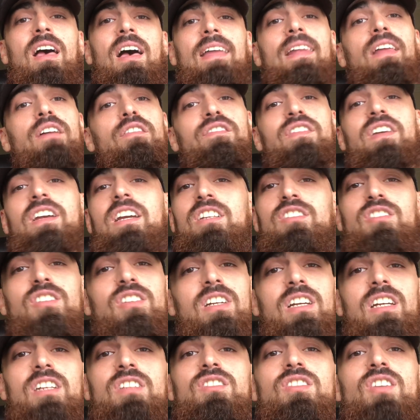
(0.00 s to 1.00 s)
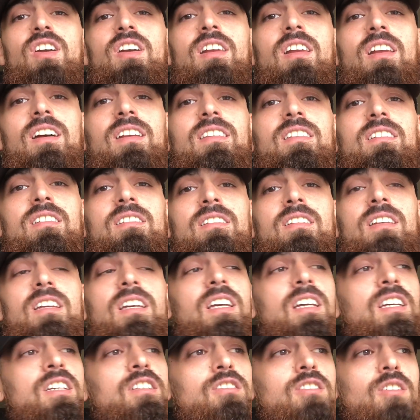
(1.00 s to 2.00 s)
And I think he's going to enjoy London.
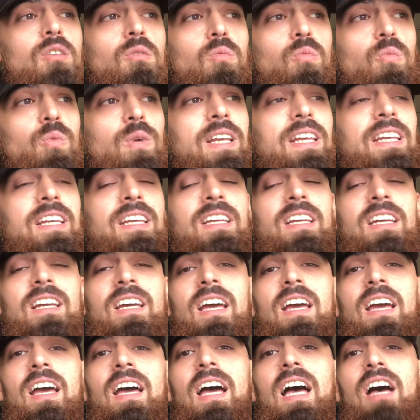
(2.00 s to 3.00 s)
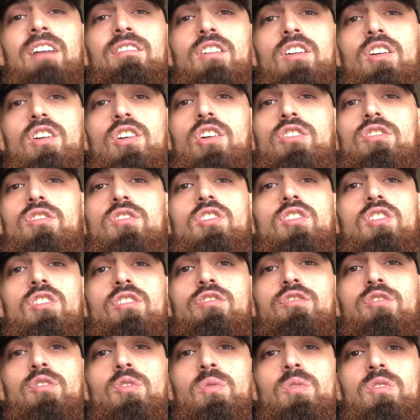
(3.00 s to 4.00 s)
So we have a lot to
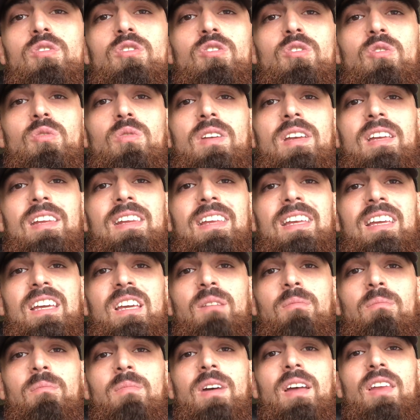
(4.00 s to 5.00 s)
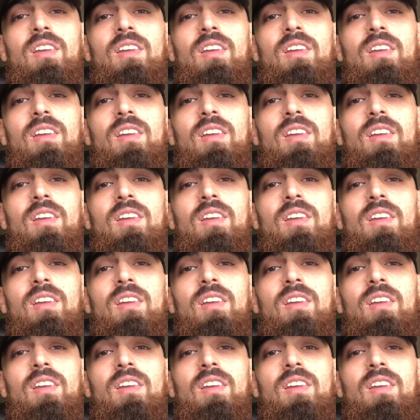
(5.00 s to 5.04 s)
look forward to in him.